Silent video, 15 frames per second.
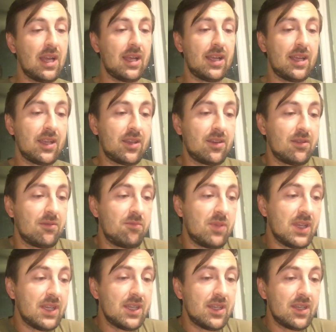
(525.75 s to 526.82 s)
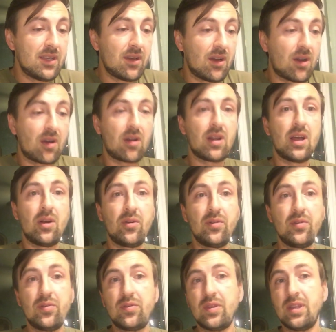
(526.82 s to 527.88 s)
it could be our
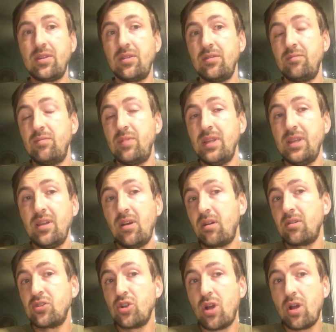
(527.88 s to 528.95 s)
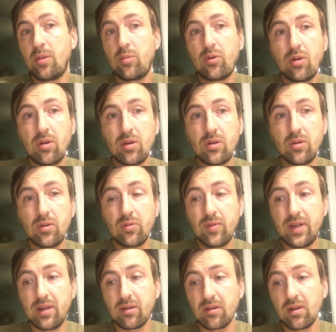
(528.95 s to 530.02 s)
health, it could be our job or our
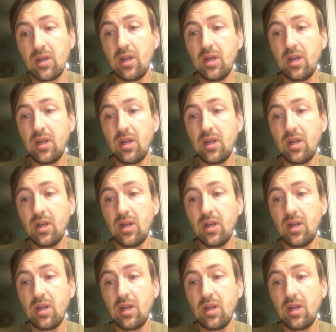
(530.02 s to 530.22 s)
career.